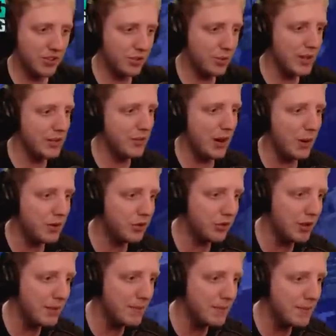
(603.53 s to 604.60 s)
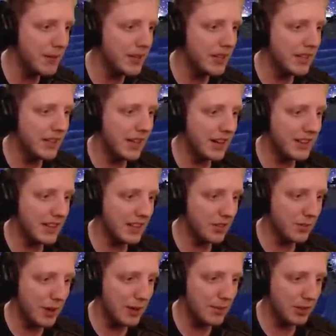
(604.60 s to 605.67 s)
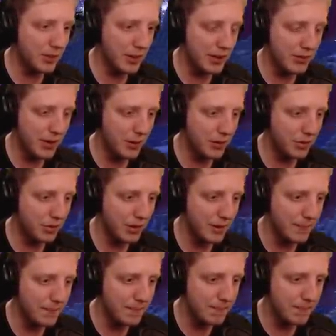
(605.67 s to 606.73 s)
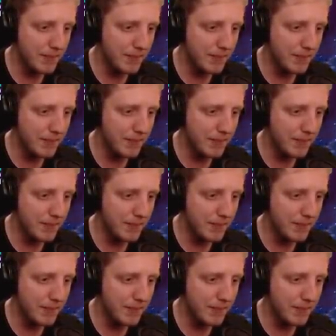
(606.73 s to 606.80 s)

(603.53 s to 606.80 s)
this 24 hour stream? I think this might have been 24 hour stream.